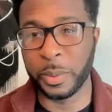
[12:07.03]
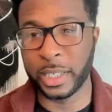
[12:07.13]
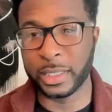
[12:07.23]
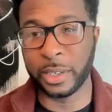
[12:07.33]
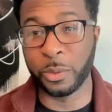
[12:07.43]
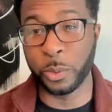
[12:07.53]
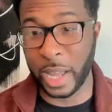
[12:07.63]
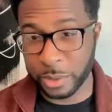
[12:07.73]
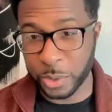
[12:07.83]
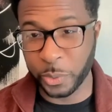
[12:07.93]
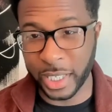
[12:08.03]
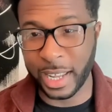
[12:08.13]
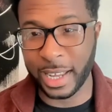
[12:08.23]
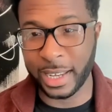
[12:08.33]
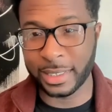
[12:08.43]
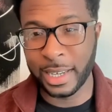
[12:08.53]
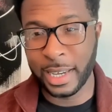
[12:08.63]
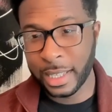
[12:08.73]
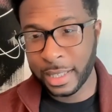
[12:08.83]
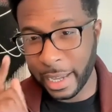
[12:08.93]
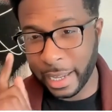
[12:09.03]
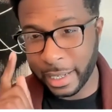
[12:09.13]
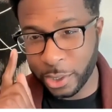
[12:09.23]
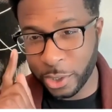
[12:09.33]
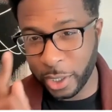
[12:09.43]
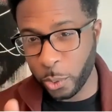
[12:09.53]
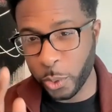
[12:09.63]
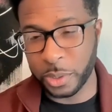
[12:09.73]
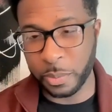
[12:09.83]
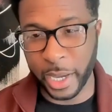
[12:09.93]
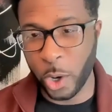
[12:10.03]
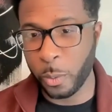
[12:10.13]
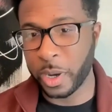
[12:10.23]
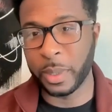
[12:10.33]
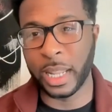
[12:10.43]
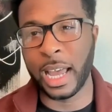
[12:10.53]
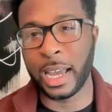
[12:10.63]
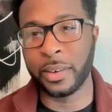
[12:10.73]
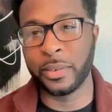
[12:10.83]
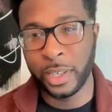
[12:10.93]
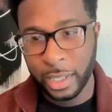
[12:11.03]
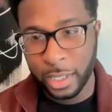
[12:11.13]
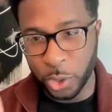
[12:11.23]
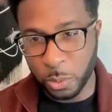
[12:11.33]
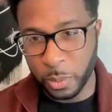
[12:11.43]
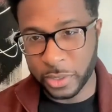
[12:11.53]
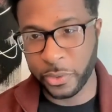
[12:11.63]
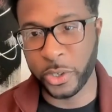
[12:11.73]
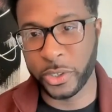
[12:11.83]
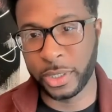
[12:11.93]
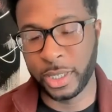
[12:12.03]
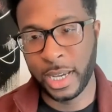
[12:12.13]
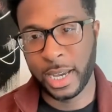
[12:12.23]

because they will have to realize that in order to make hope come alive, you must first.